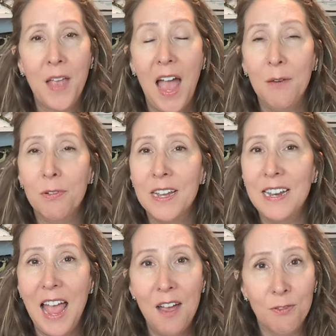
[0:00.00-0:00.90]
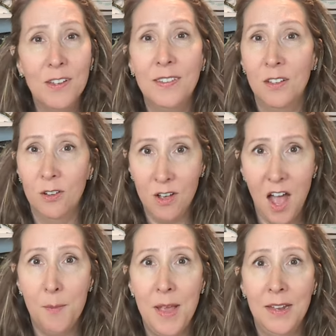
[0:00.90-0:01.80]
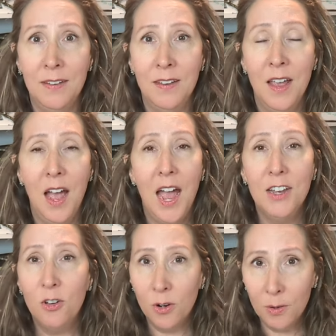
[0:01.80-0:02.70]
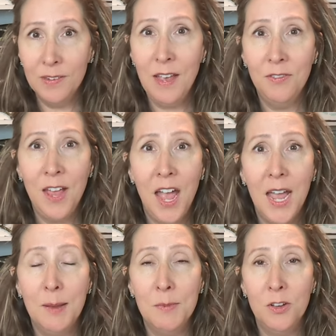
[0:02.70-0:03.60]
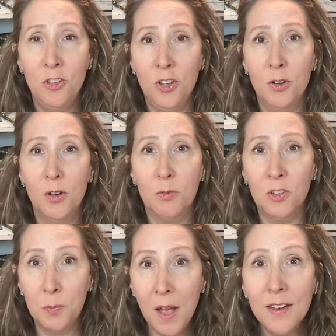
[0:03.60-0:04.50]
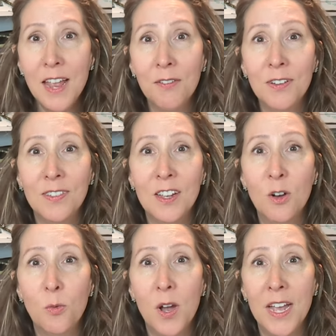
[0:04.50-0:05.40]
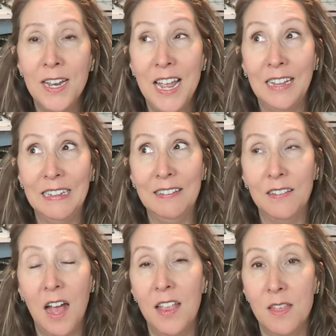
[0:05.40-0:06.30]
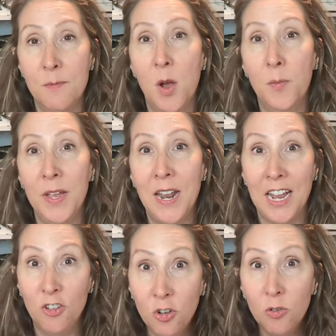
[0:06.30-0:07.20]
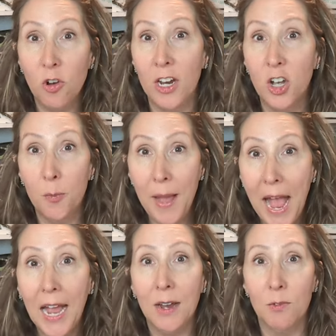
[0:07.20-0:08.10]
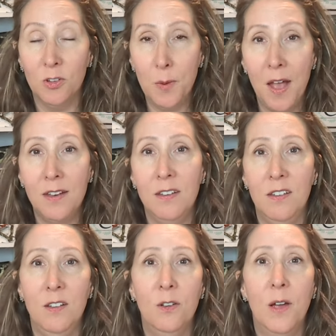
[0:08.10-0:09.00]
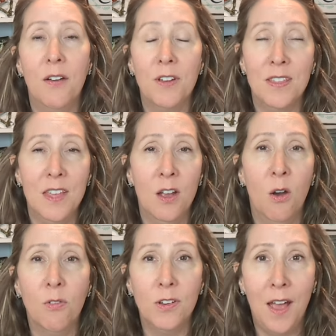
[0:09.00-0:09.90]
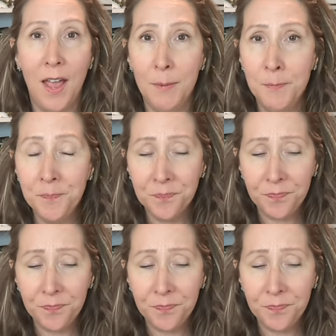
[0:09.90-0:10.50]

I read every single comment. I don't always have time to respond to every single one, at least not in the moment. I do try to go back and respond to everything over time